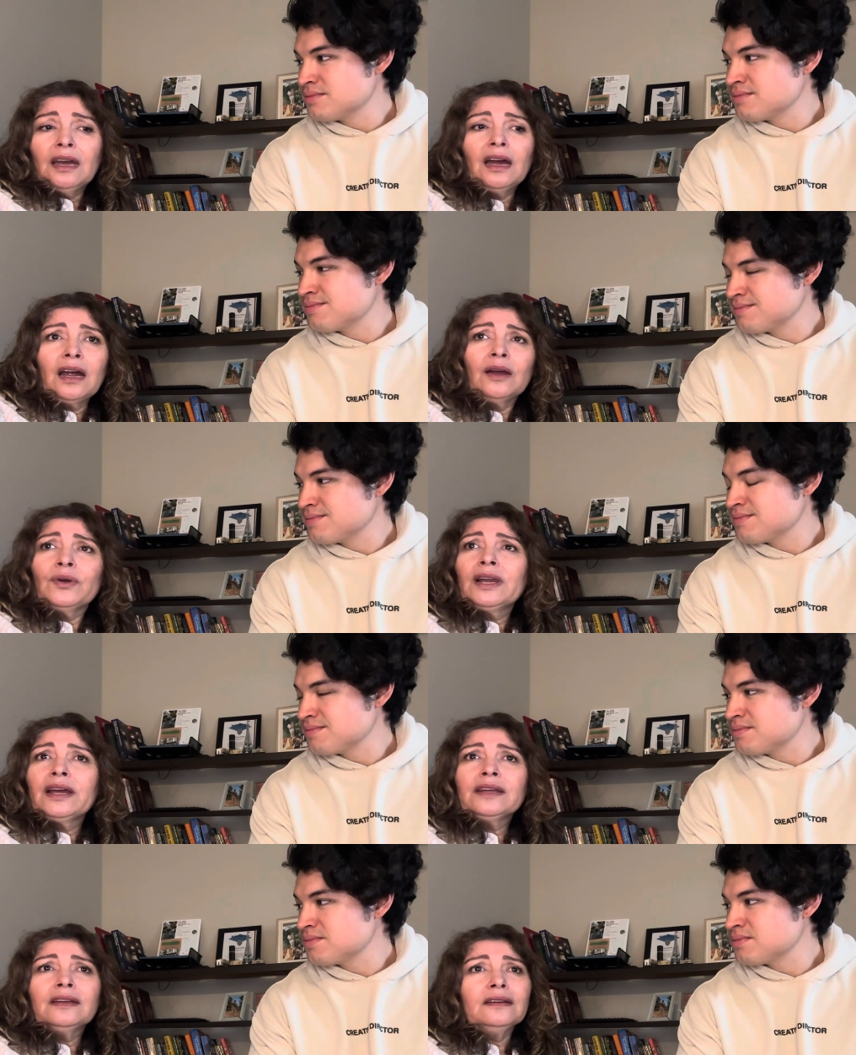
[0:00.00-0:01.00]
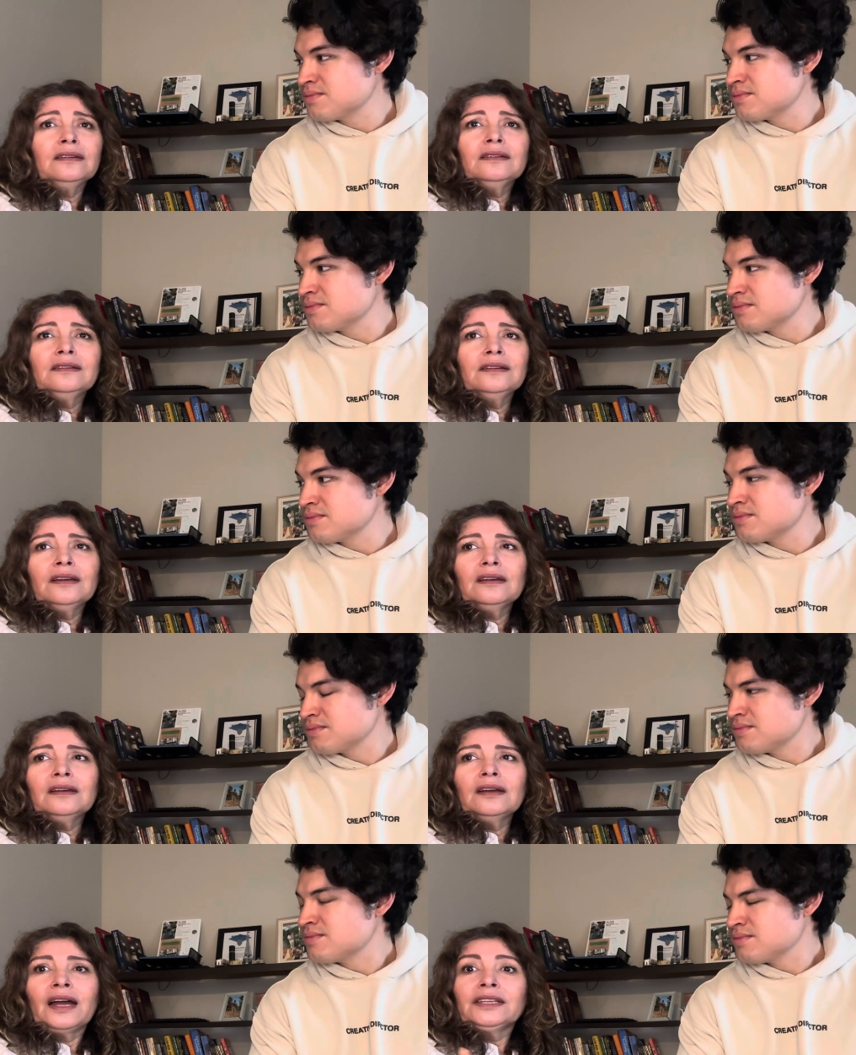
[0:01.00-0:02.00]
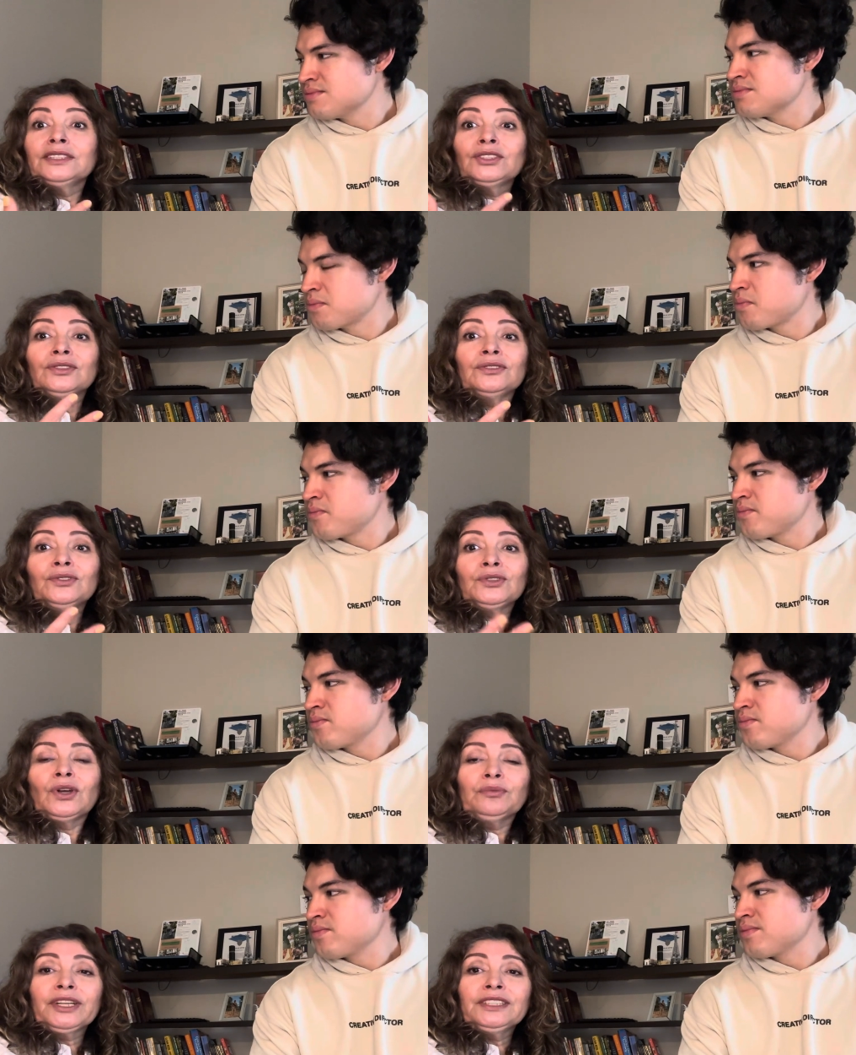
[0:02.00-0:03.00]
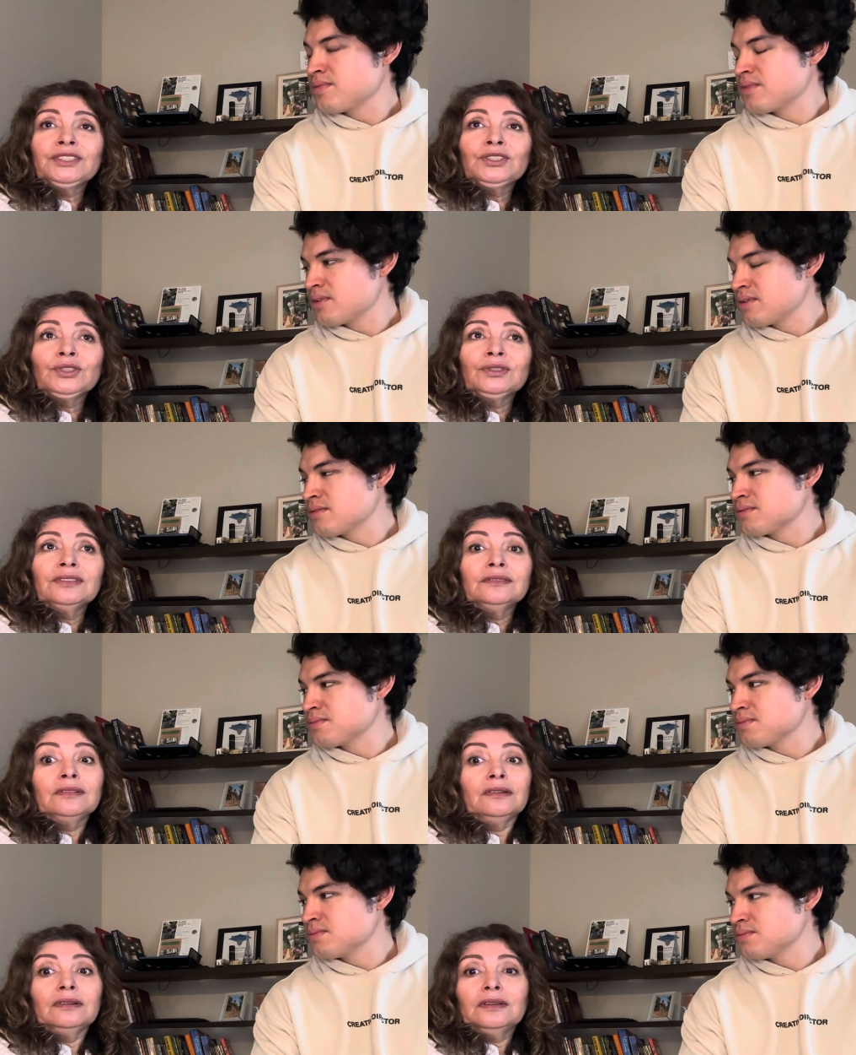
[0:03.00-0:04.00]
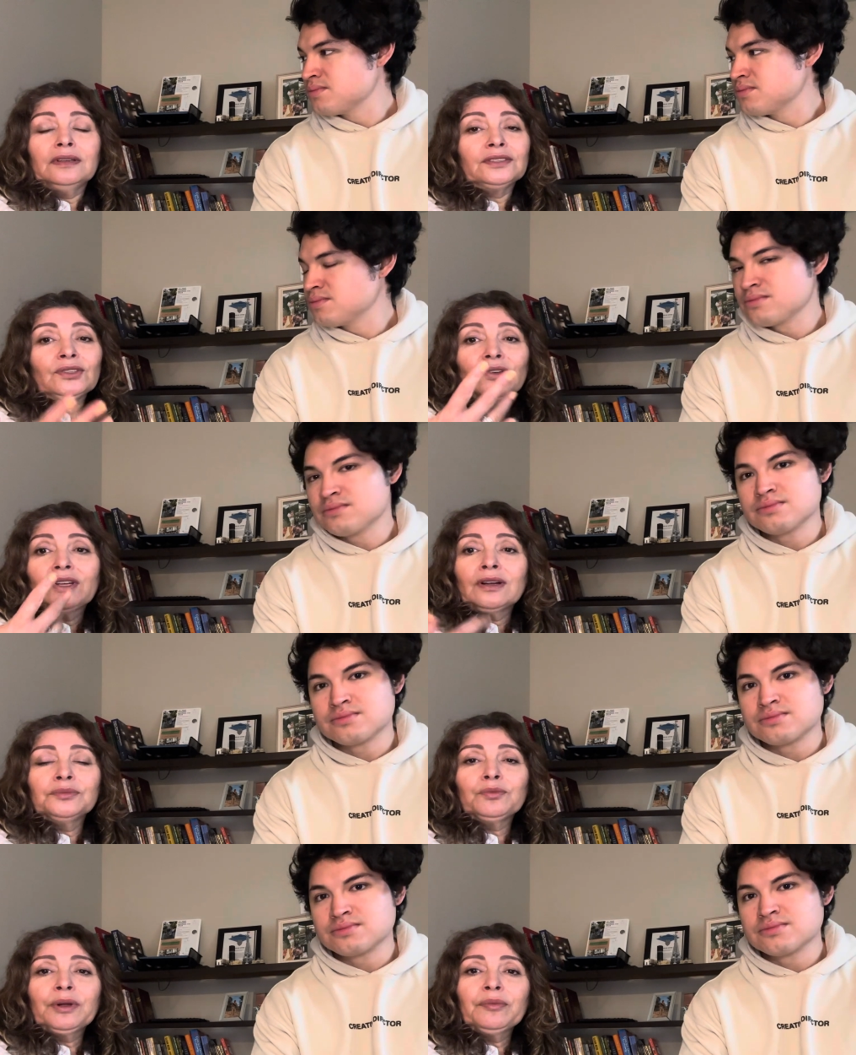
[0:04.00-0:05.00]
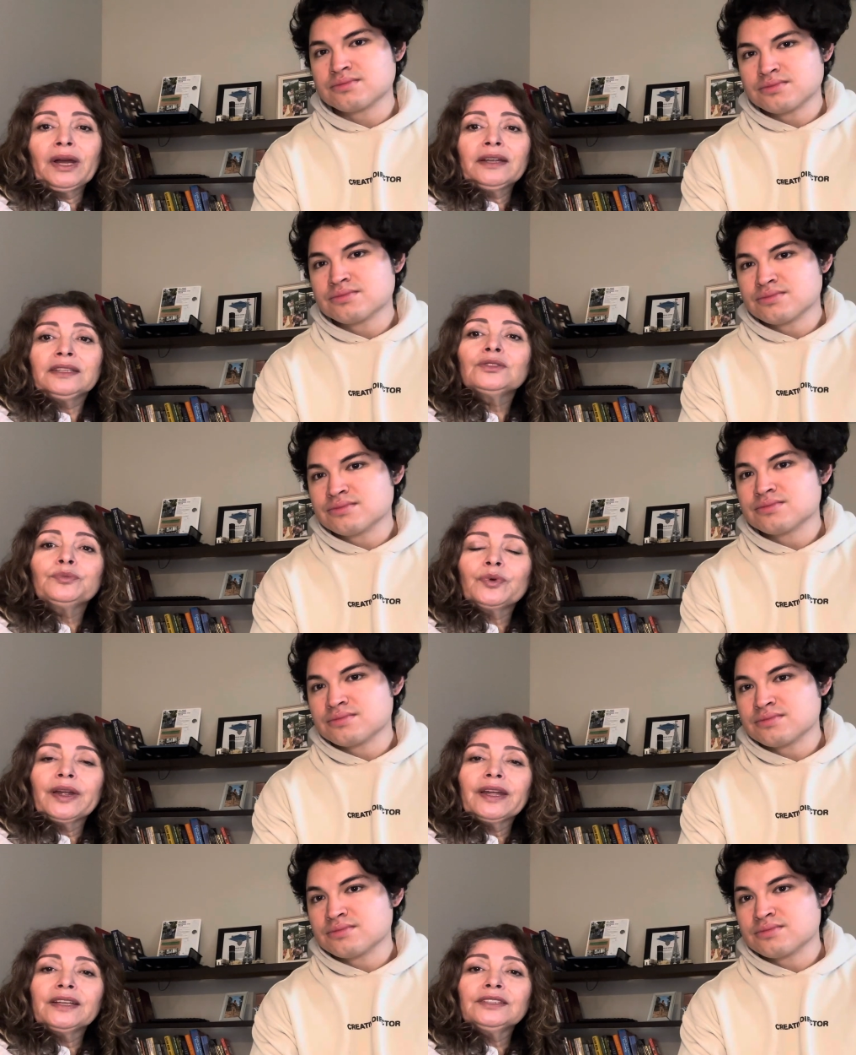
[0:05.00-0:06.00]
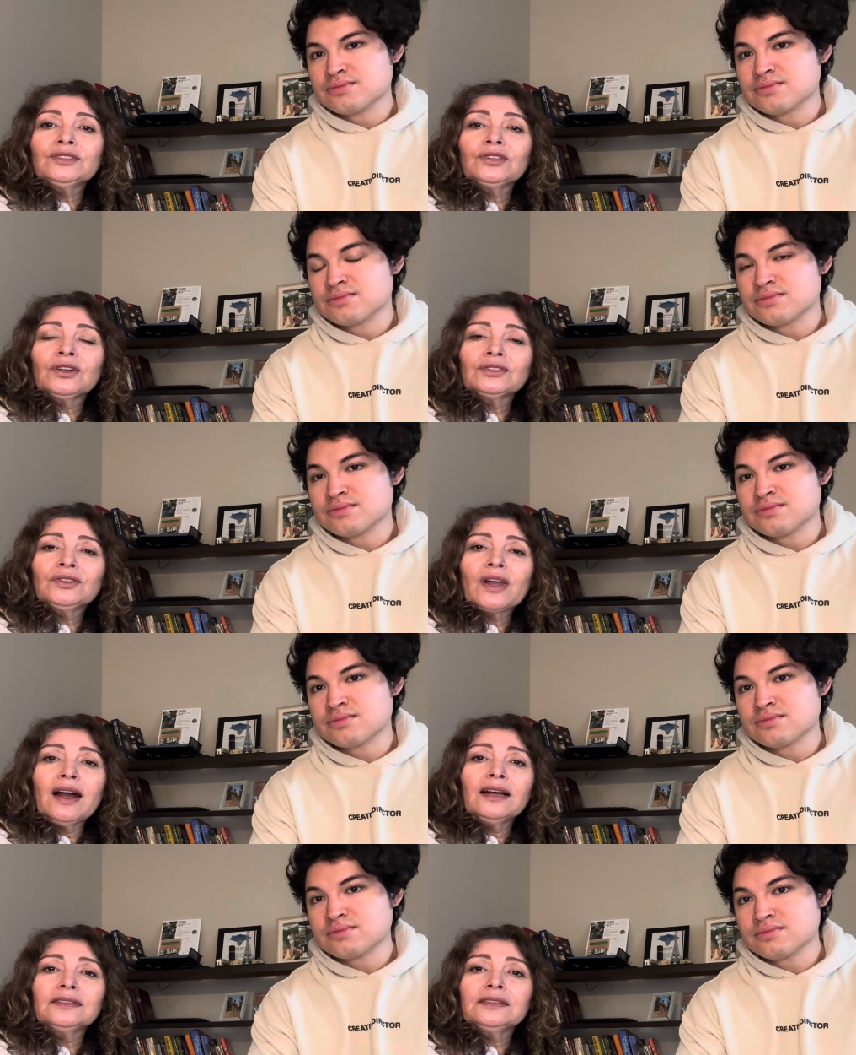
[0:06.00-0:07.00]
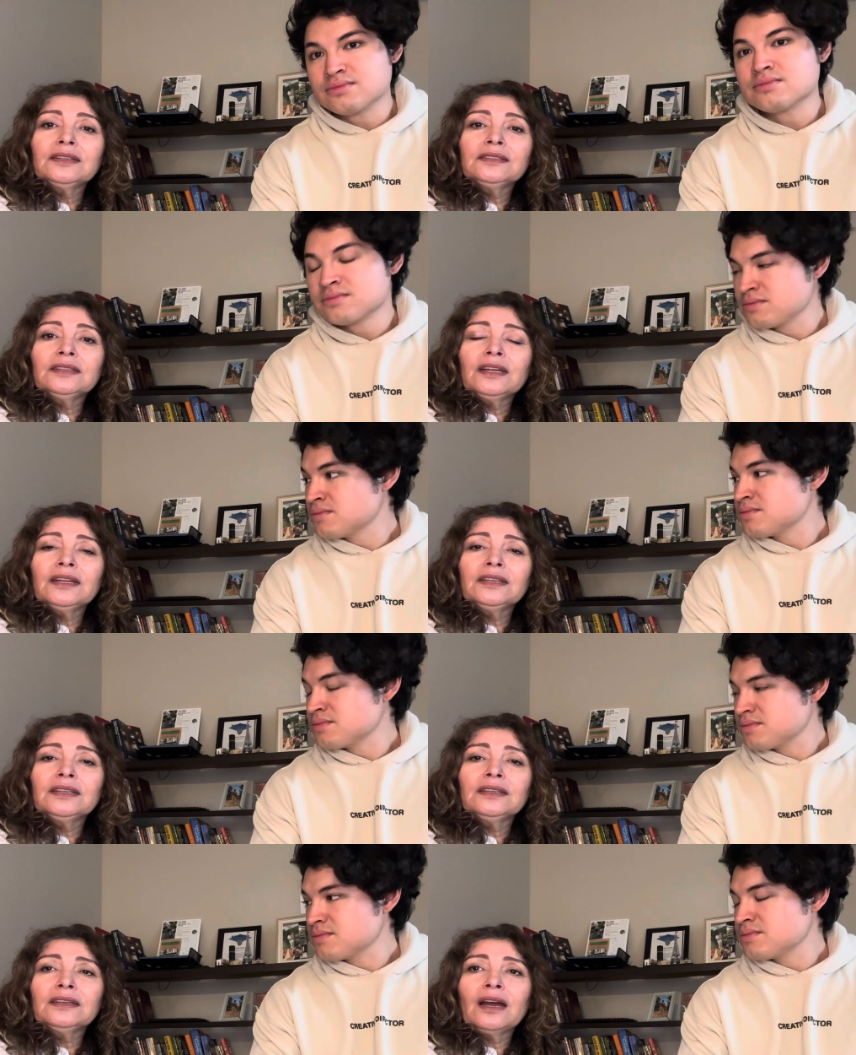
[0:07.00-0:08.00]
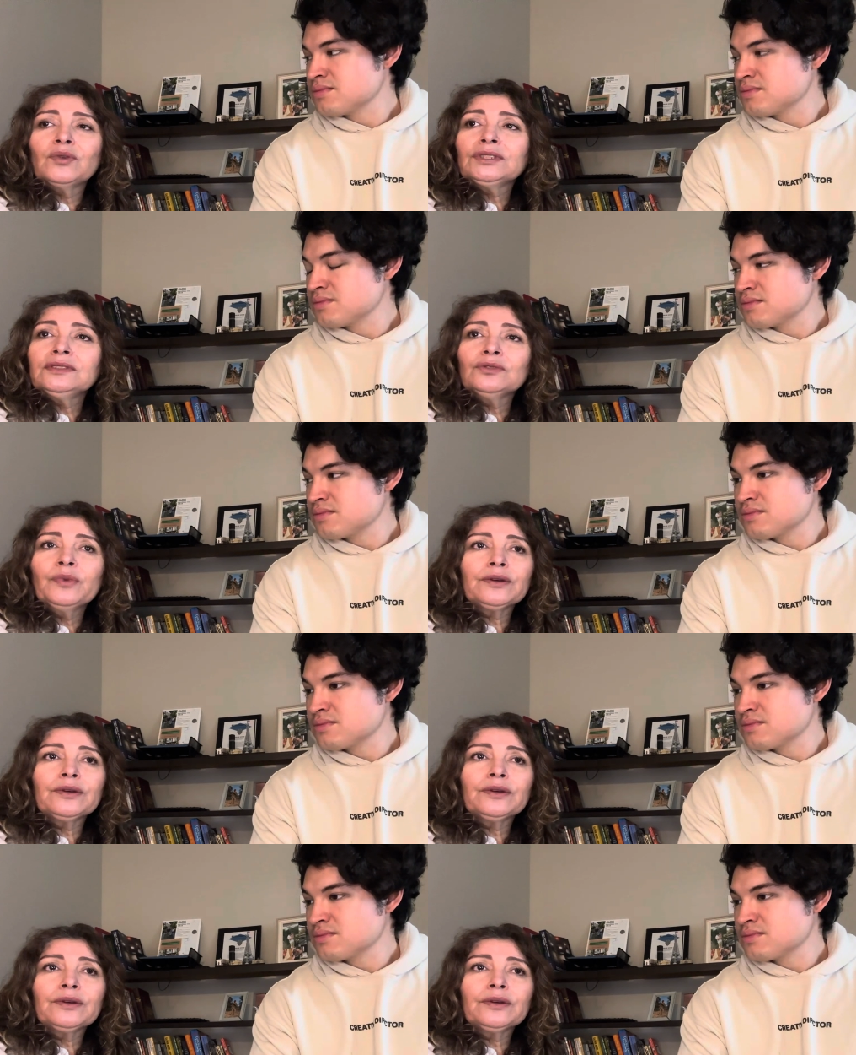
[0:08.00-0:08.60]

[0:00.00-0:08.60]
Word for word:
Speaker 1: I was like, I need to do something, I need to, so it come to my mind, I need to pray, I need to talk to God, and, and I went into my